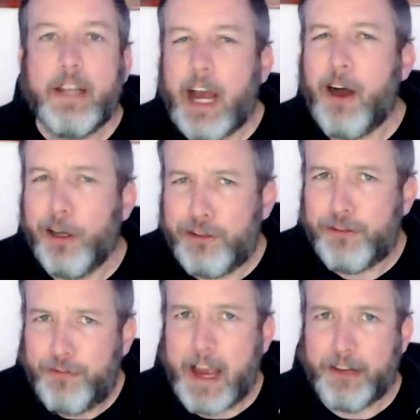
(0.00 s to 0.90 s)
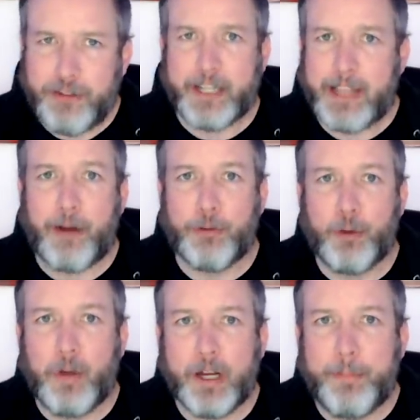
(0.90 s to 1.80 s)
Now, let's just fact check that real
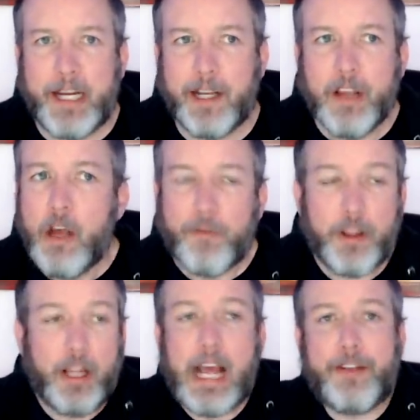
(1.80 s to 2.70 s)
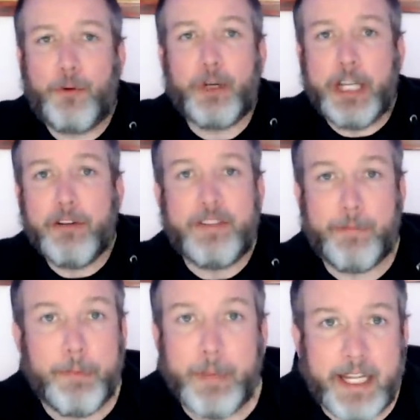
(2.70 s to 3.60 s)
quick because for the last four years, they've
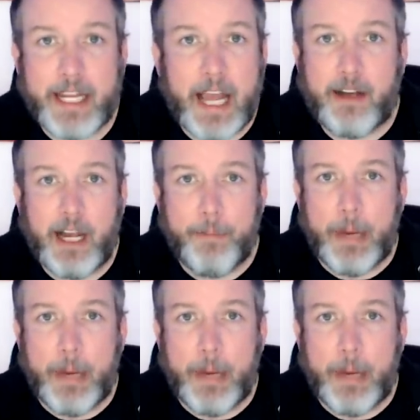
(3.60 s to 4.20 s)
been making that claim.